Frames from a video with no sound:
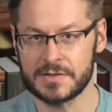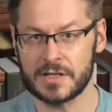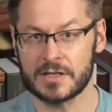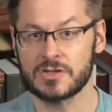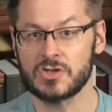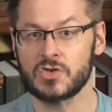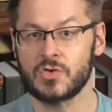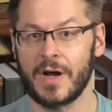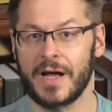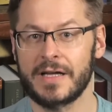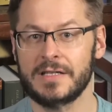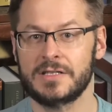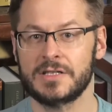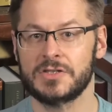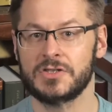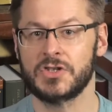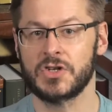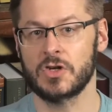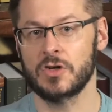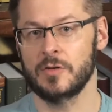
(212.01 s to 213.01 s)
are trying to
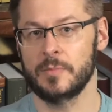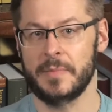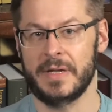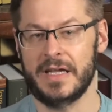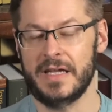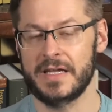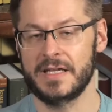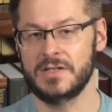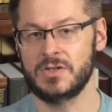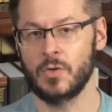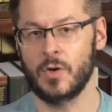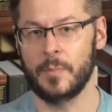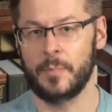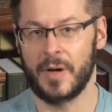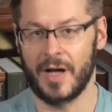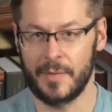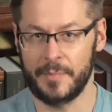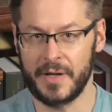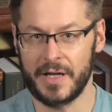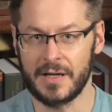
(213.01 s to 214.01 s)
turn me into a
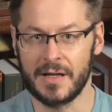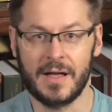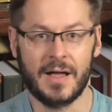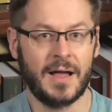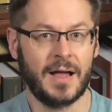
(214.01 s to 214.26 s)
puppet,